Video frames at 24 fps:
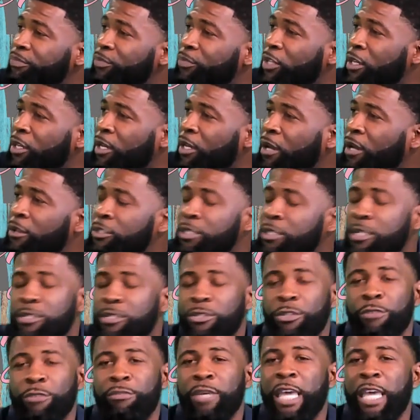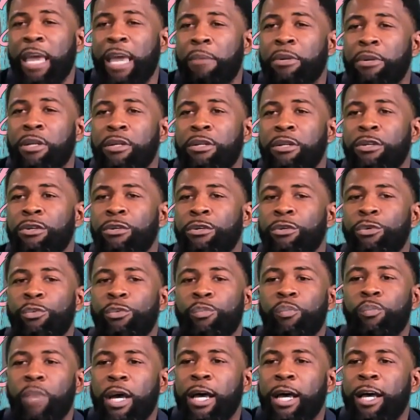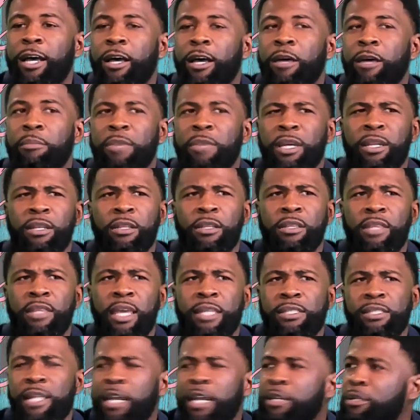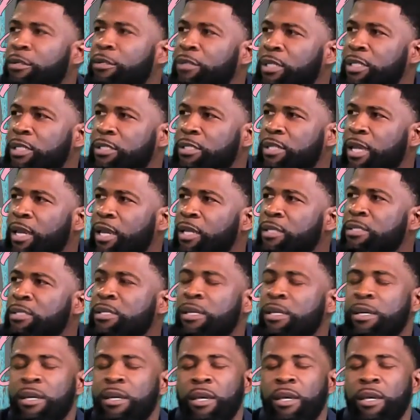you know, just to be able to do any of the things that I do these days.